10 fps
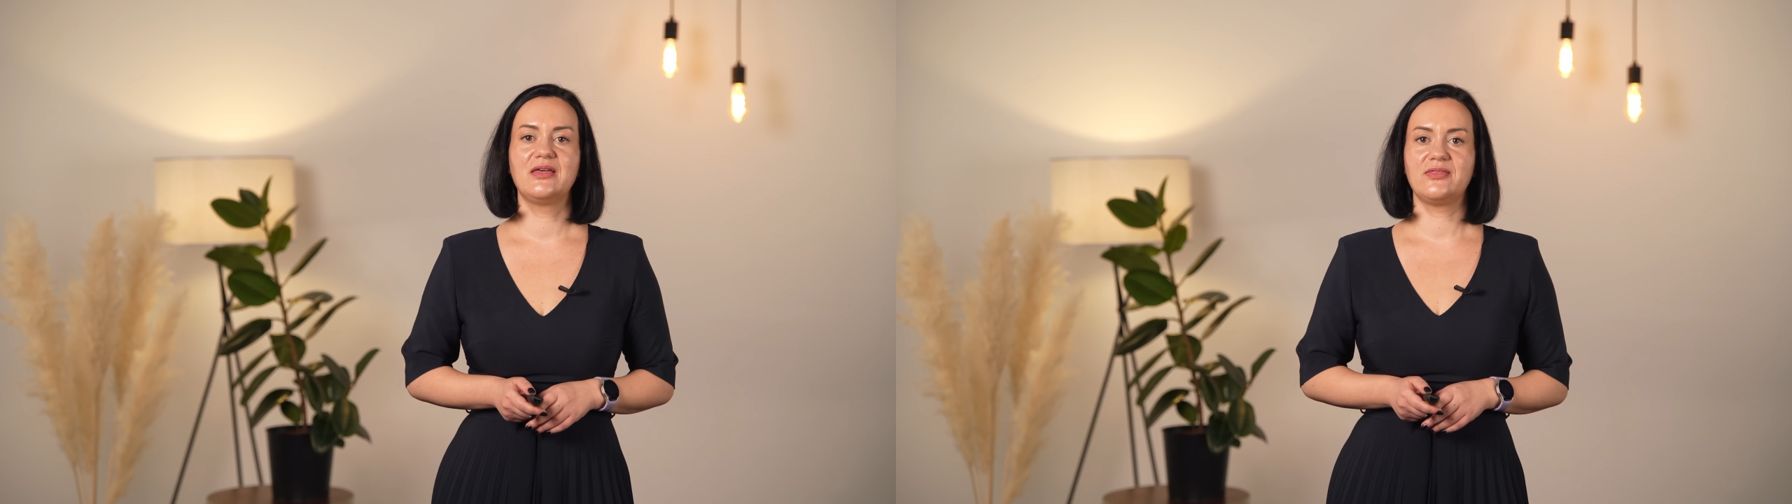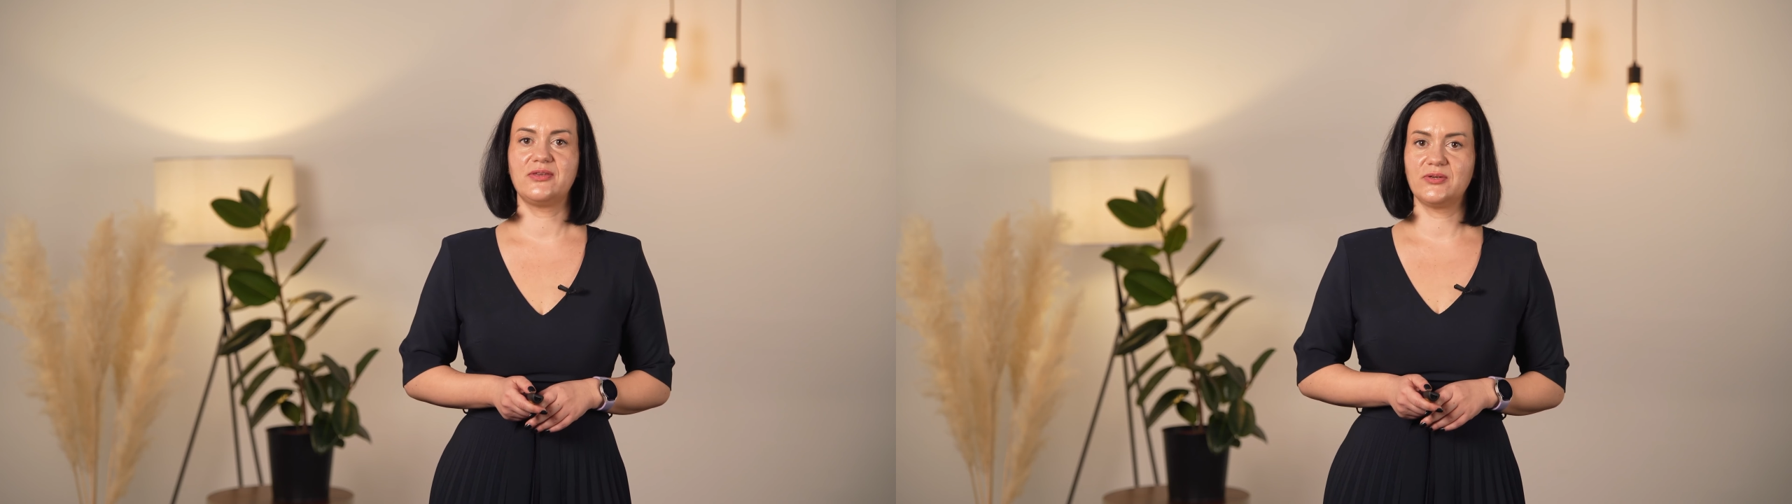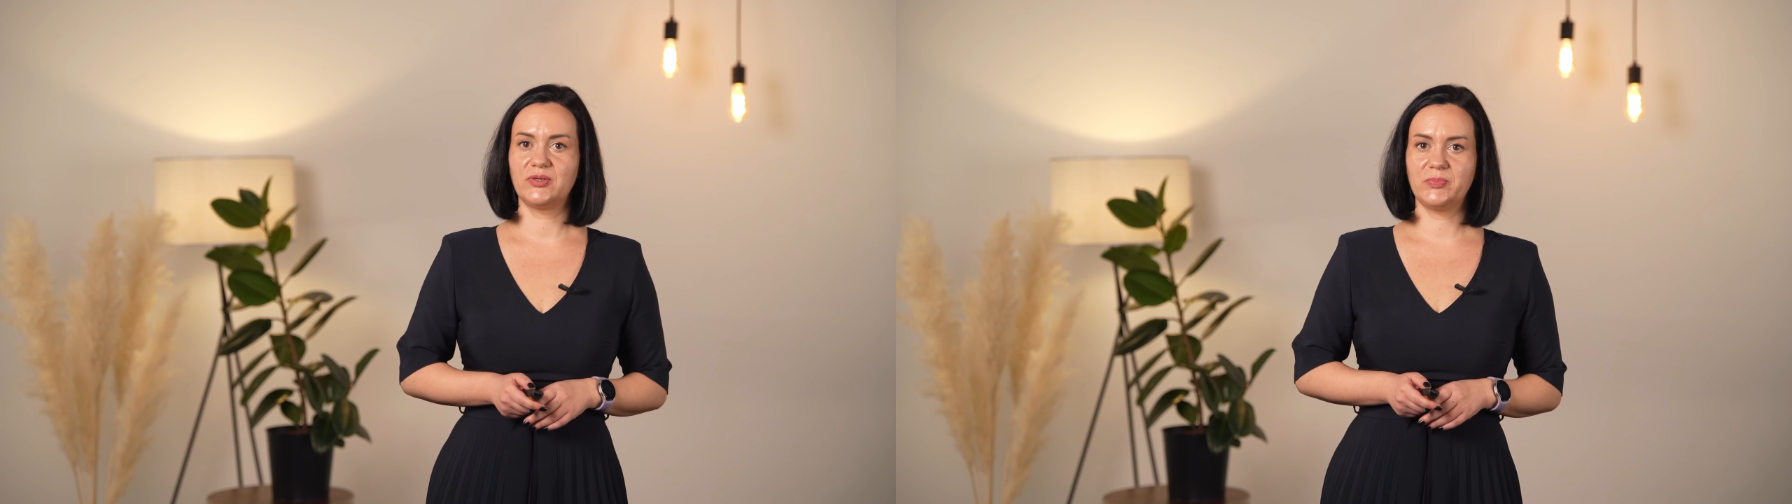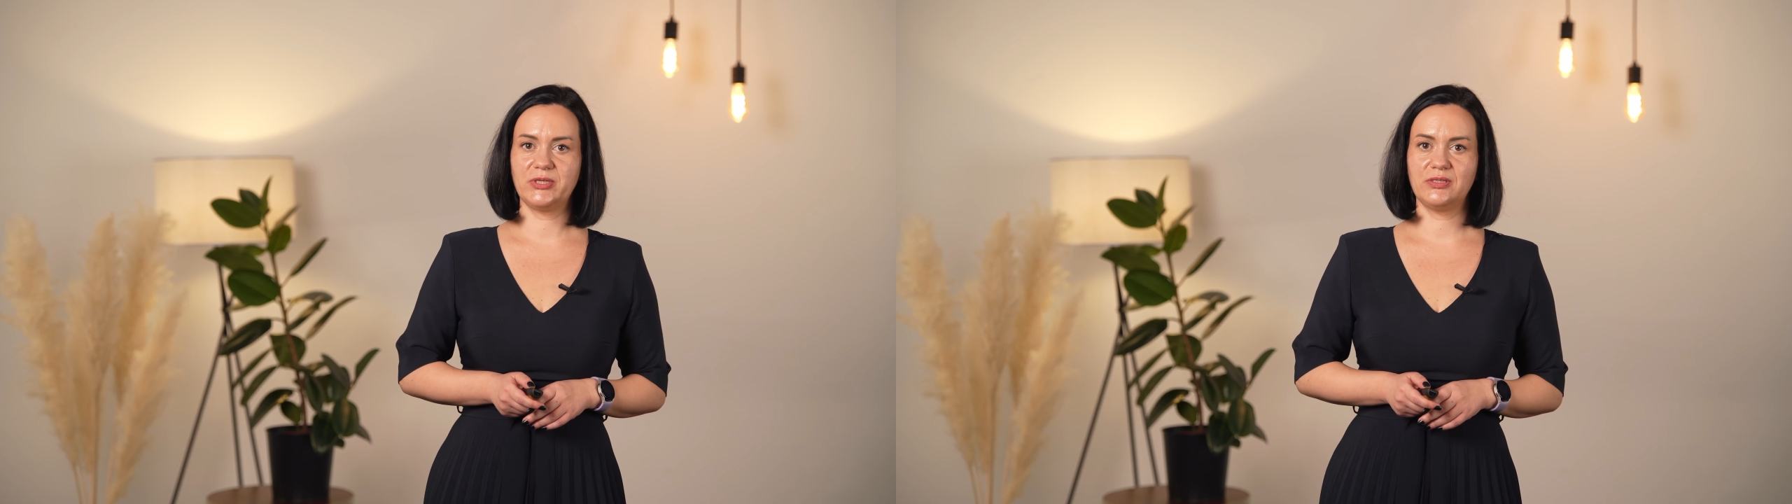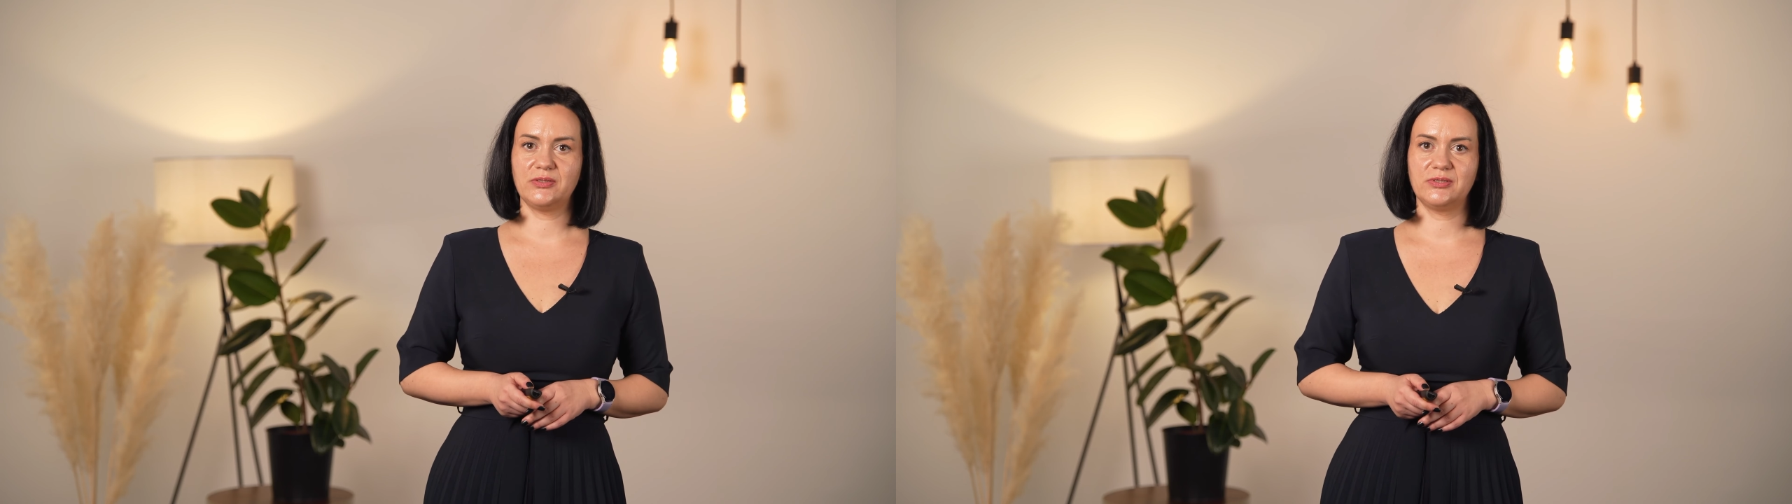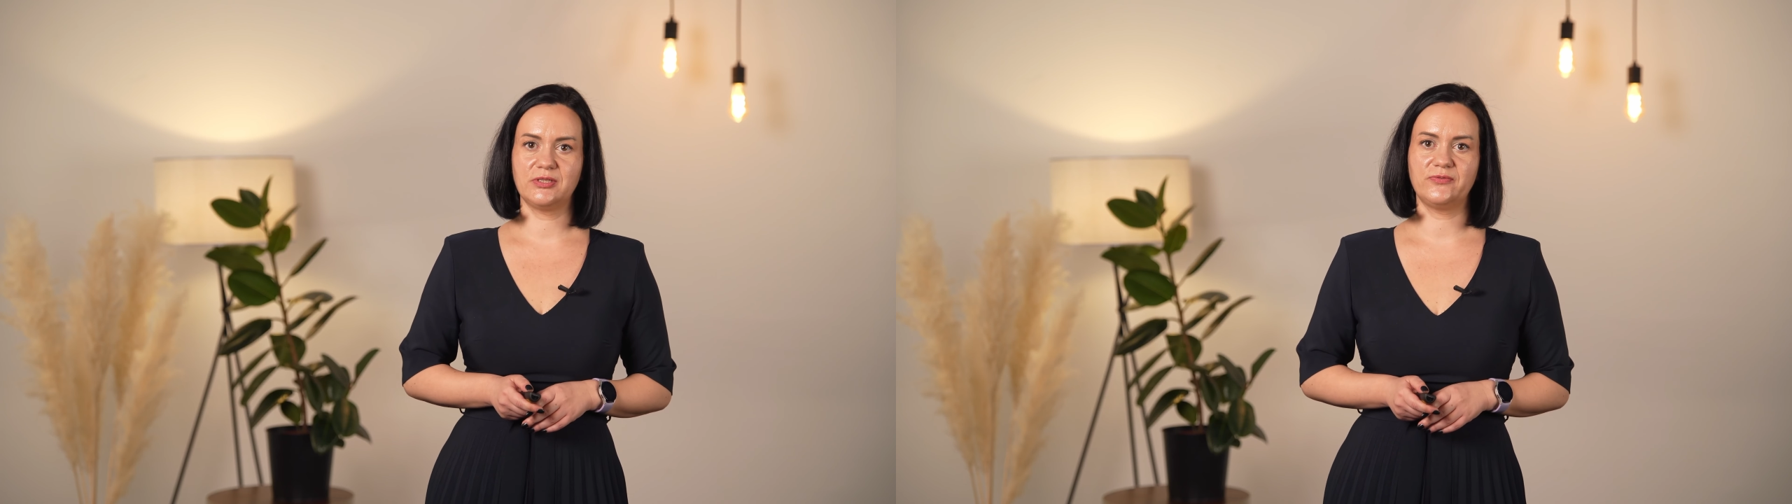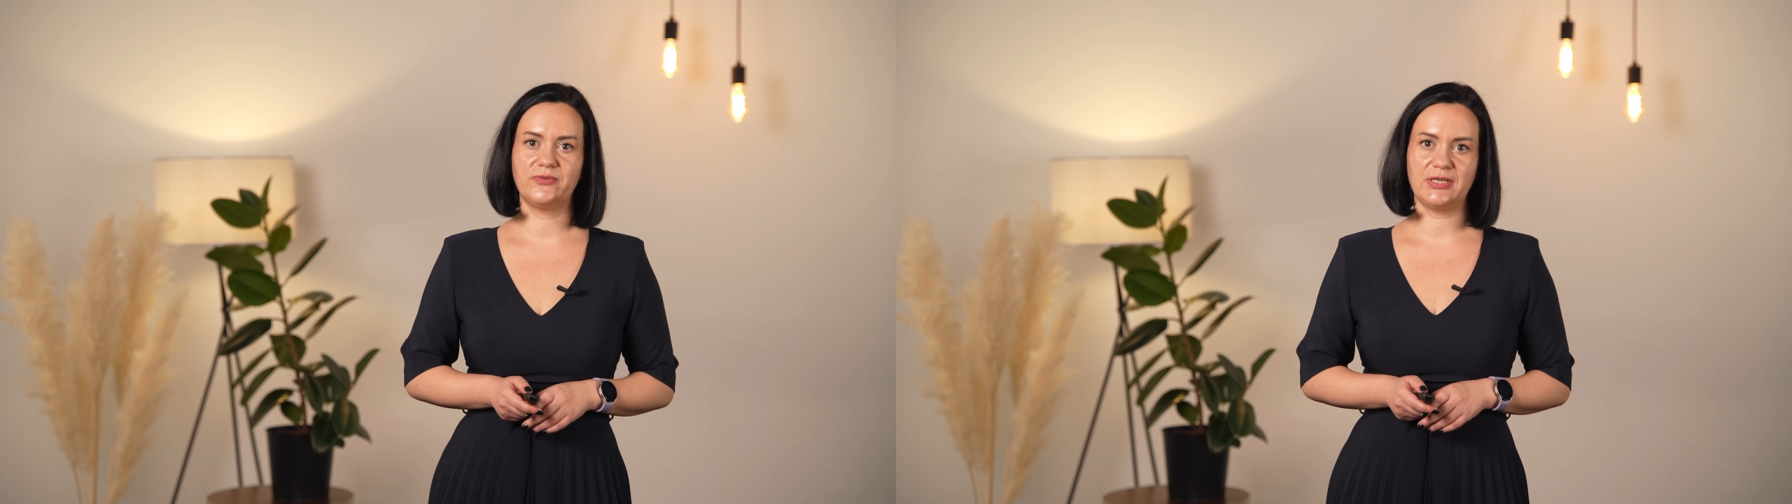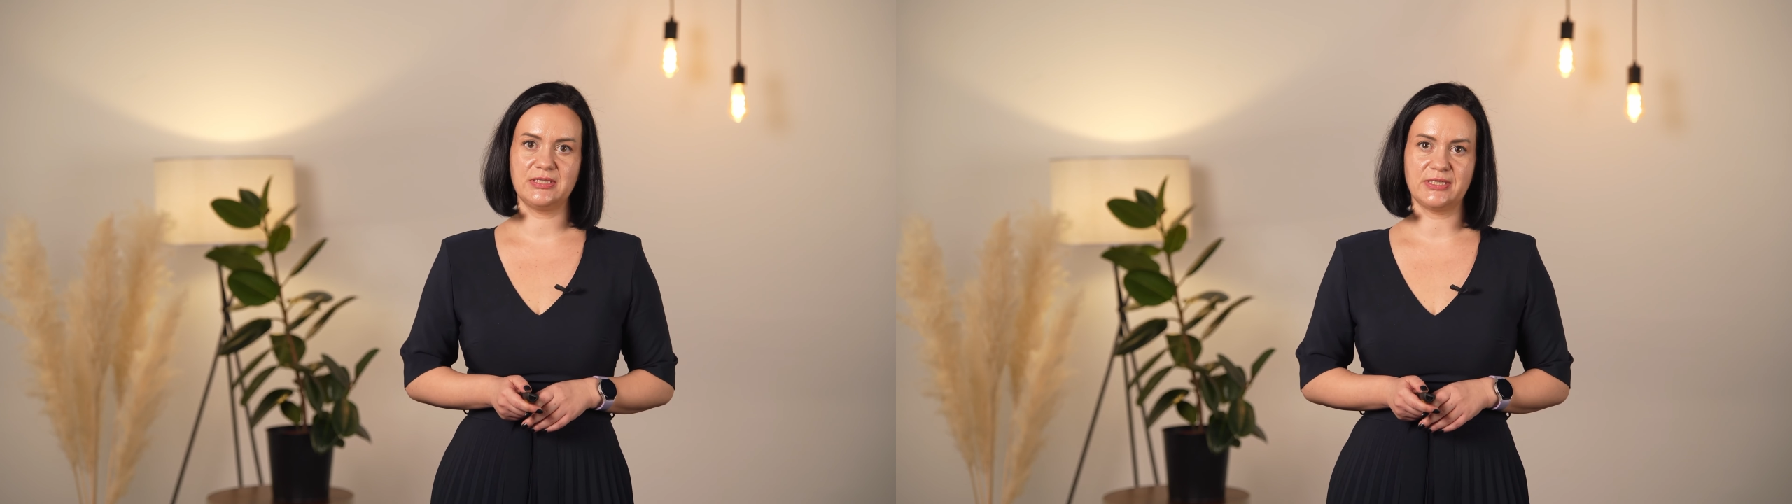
The European Union funds